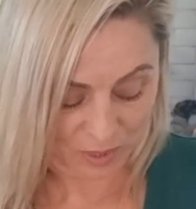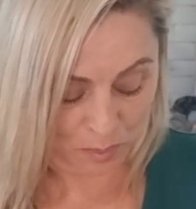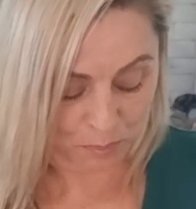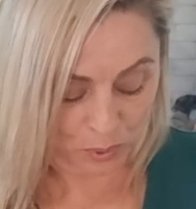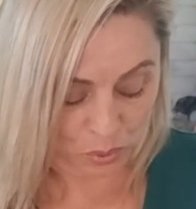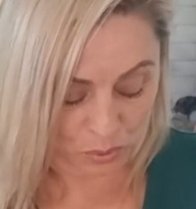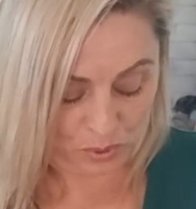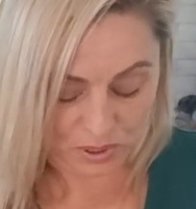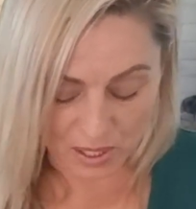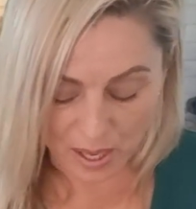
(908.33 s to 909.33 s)

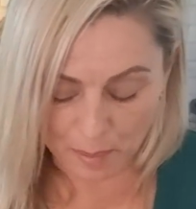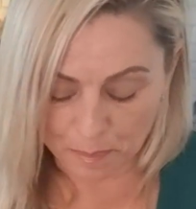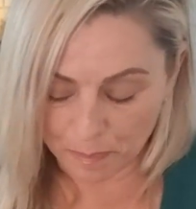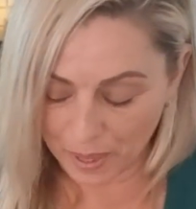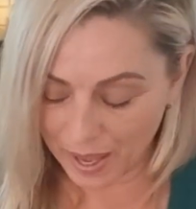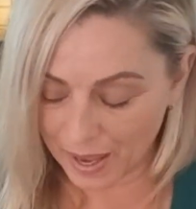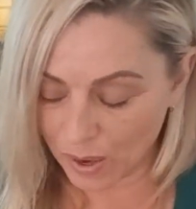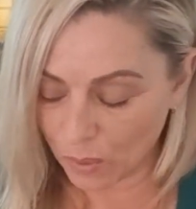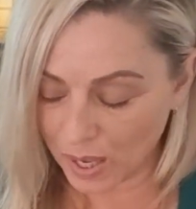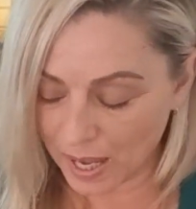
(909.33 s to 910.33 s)
abused their
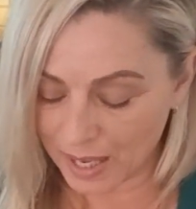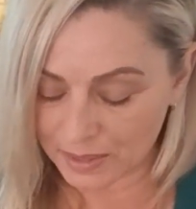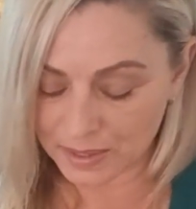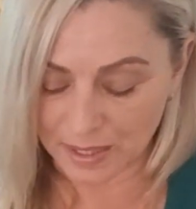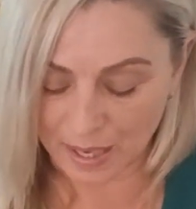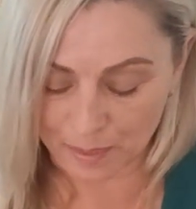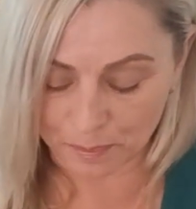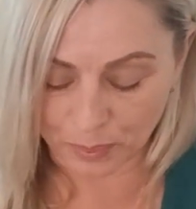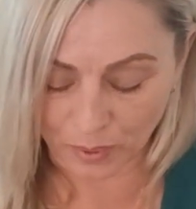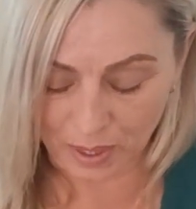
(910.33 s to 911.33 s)
power as an
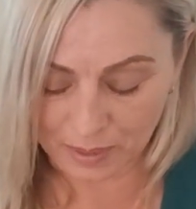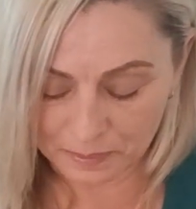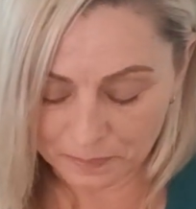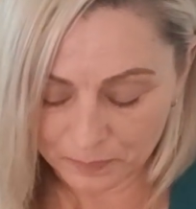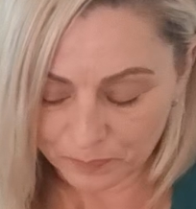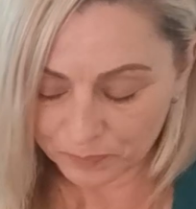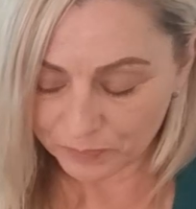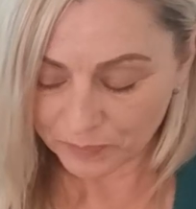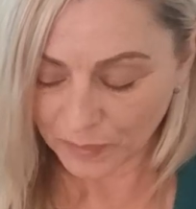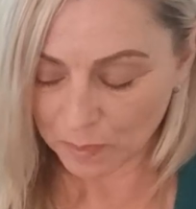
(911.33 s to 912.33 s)
emperor,
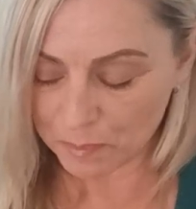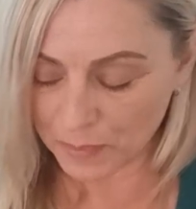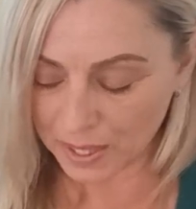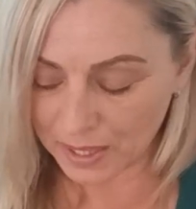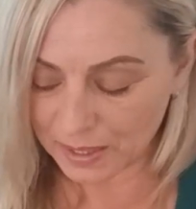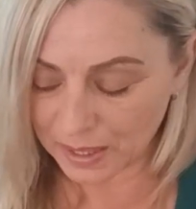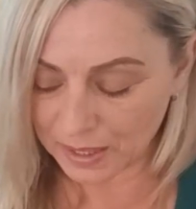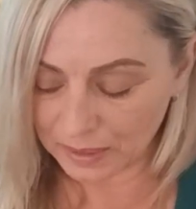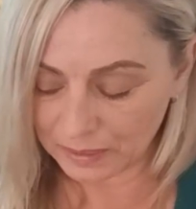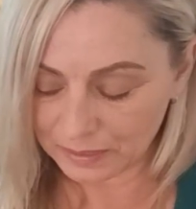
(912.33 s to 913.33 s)

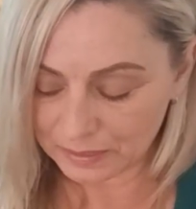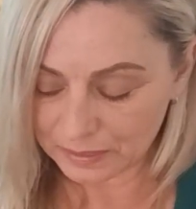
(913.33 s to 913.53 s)
meaning